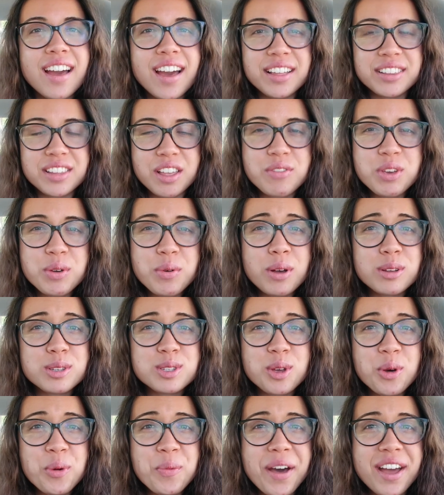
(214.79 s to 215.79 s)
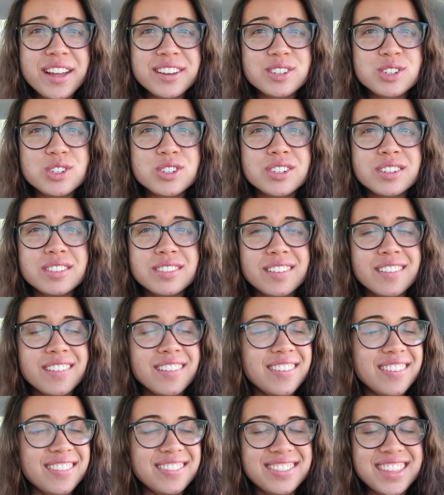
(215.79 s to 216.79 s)
I love you all so much.
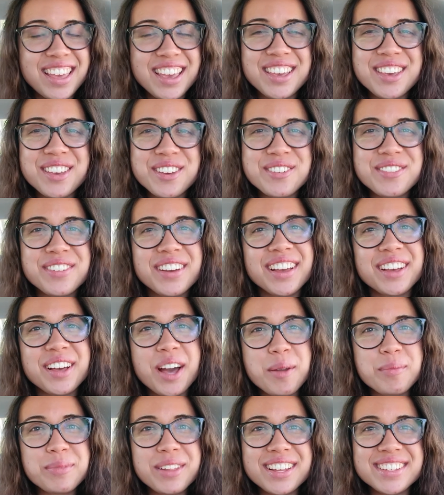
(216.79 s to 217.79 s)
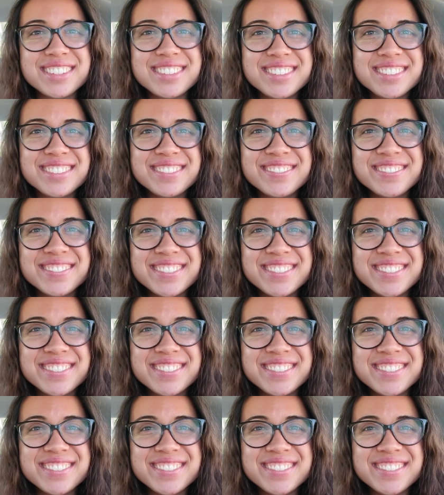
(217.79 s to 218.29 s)
Thank you, and God bless.